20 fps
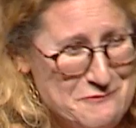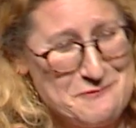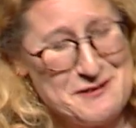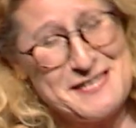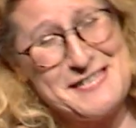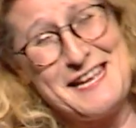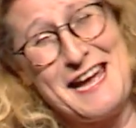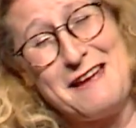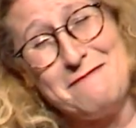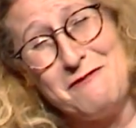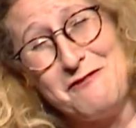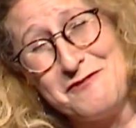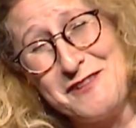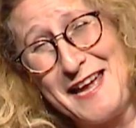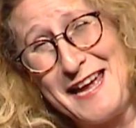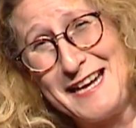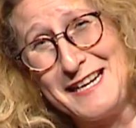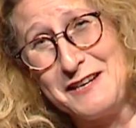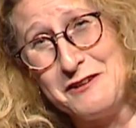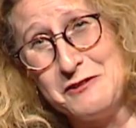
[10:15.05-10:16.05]
What type of
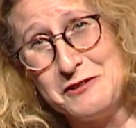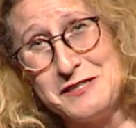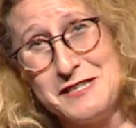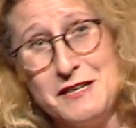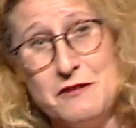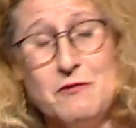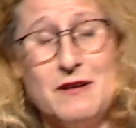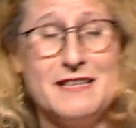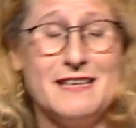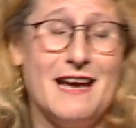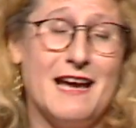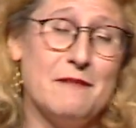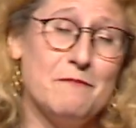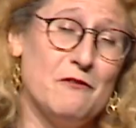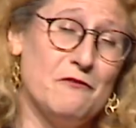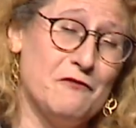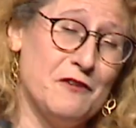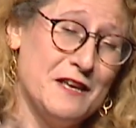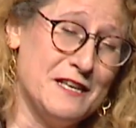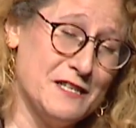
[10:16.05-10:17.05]
diagnostic, what type
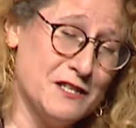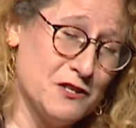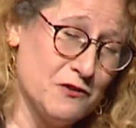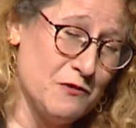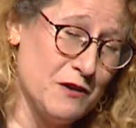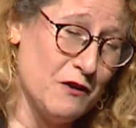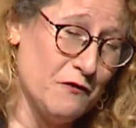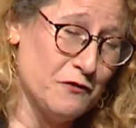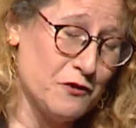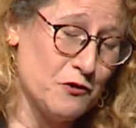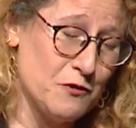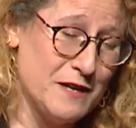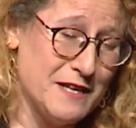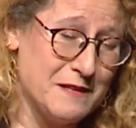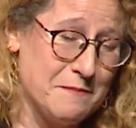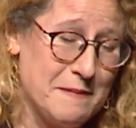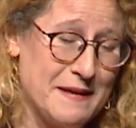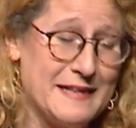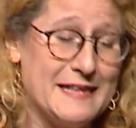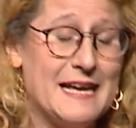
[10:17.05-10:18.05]
of history of
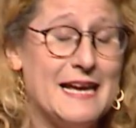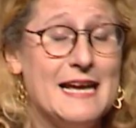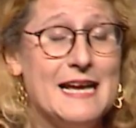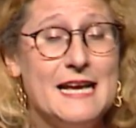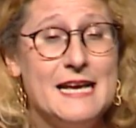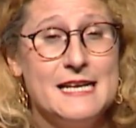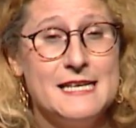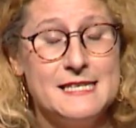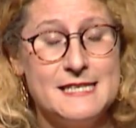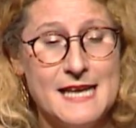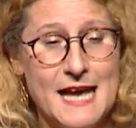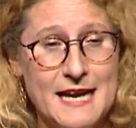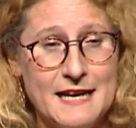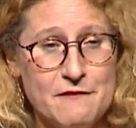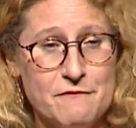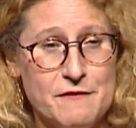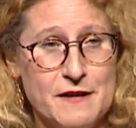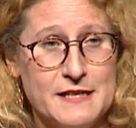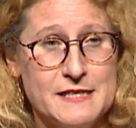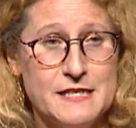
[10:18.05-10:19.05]
treatment, side
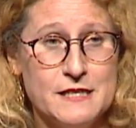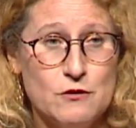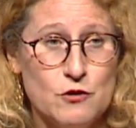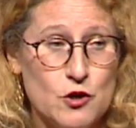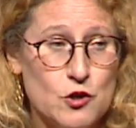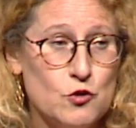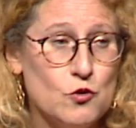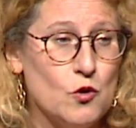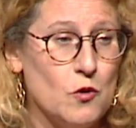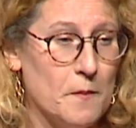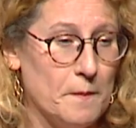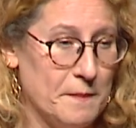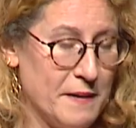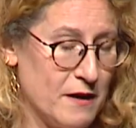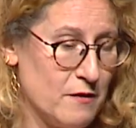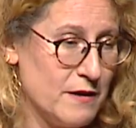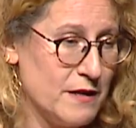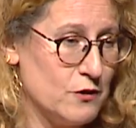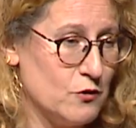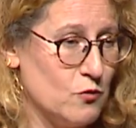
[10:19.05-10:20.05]
effects, in order to
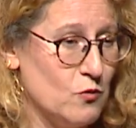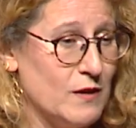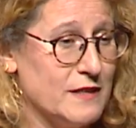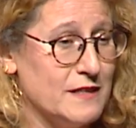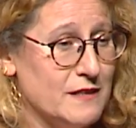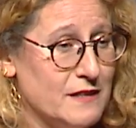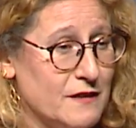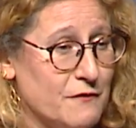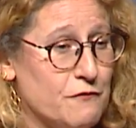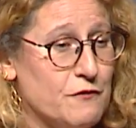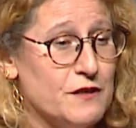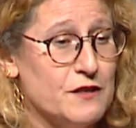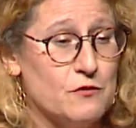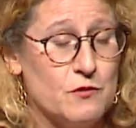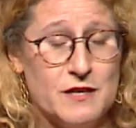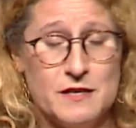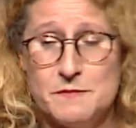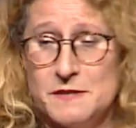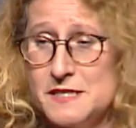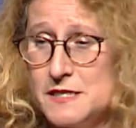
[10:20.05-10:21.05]
compare it to what the different
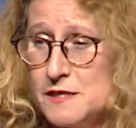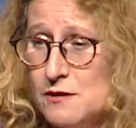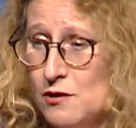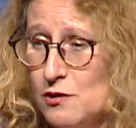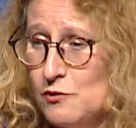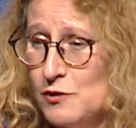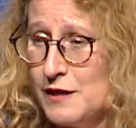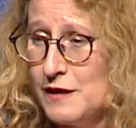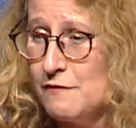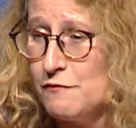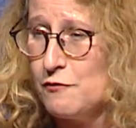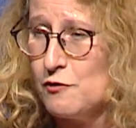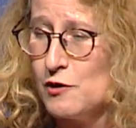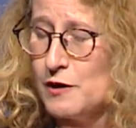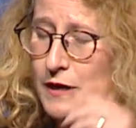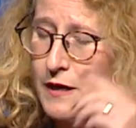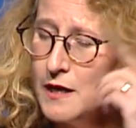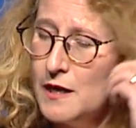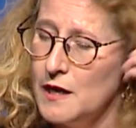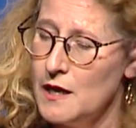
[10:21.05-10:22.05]
treatments are looking for.
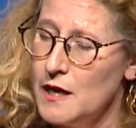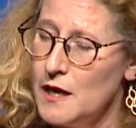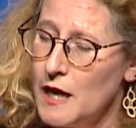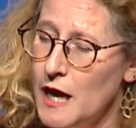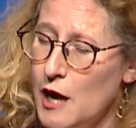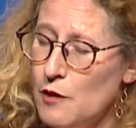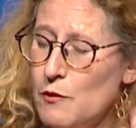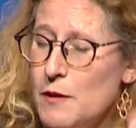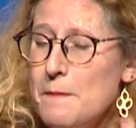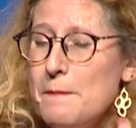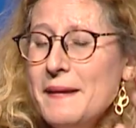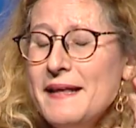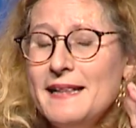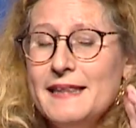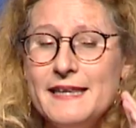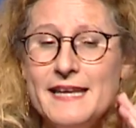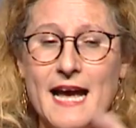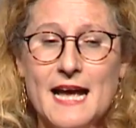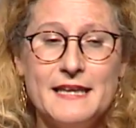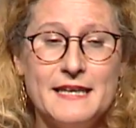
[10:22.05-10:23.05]
And we
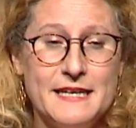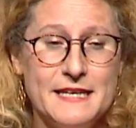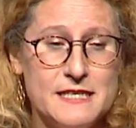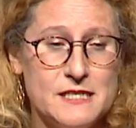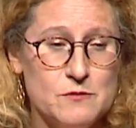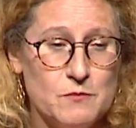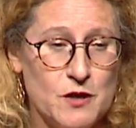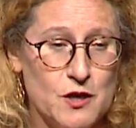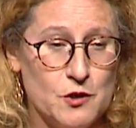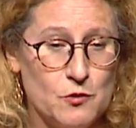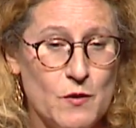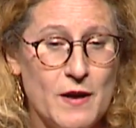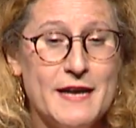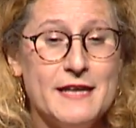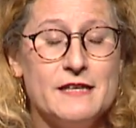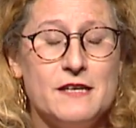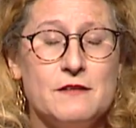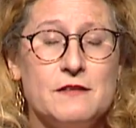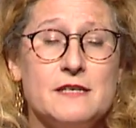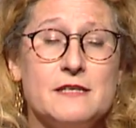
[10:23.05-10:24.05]
build that in a smart way,
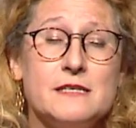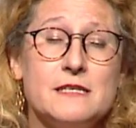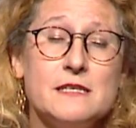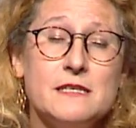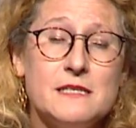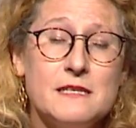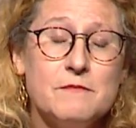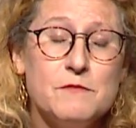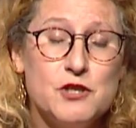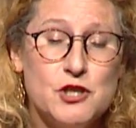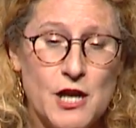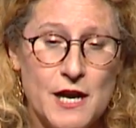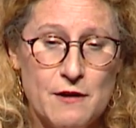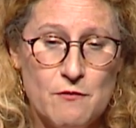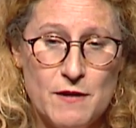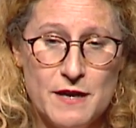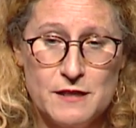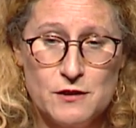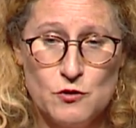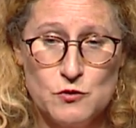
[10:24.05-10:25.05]
that the system
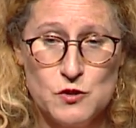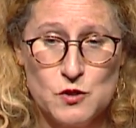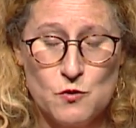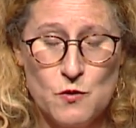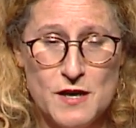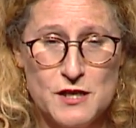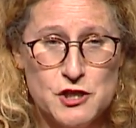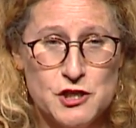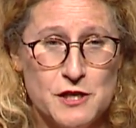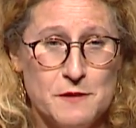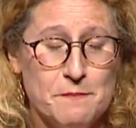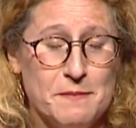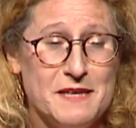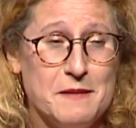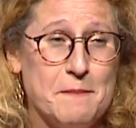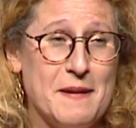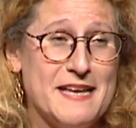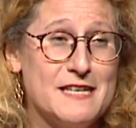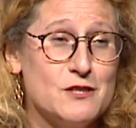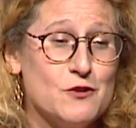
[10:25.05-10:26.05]
generate those questions,
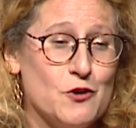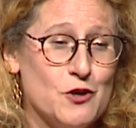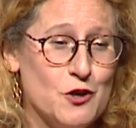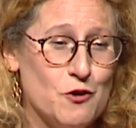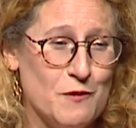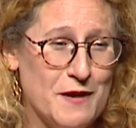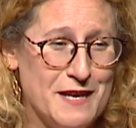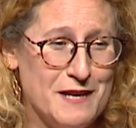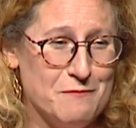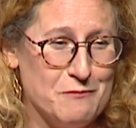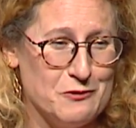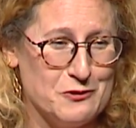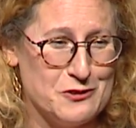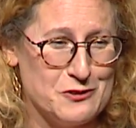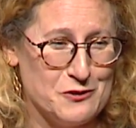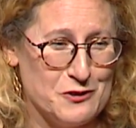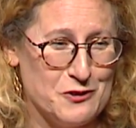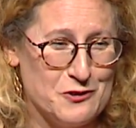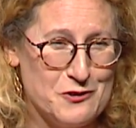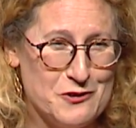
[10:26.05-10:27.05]
but based on your input.
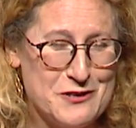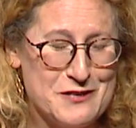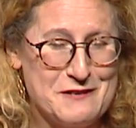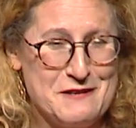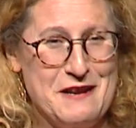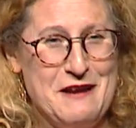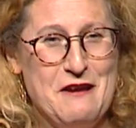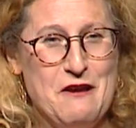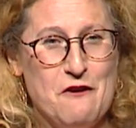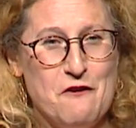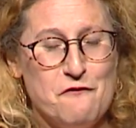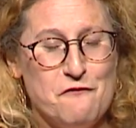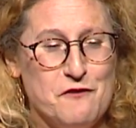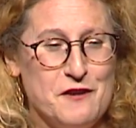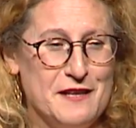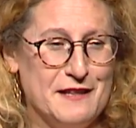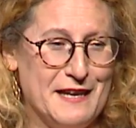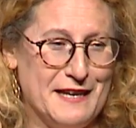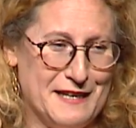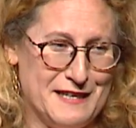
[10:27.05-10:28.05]
So you don't
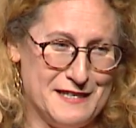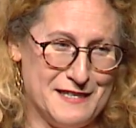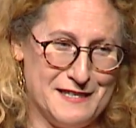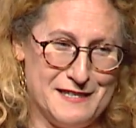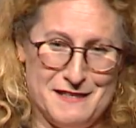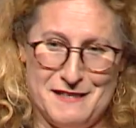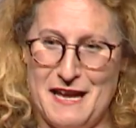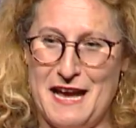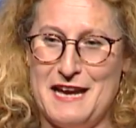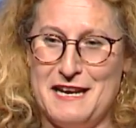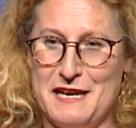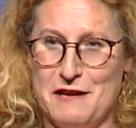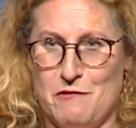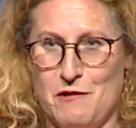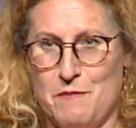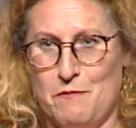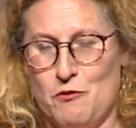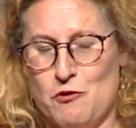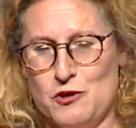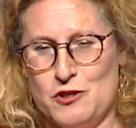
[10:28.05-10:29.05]
feel like a static
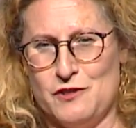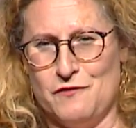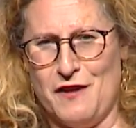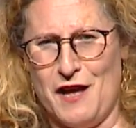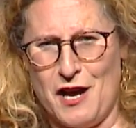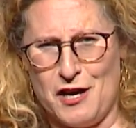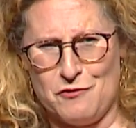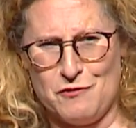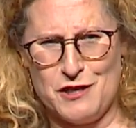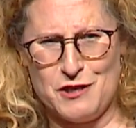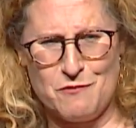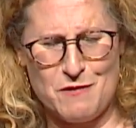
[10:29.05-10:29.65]
reports of 100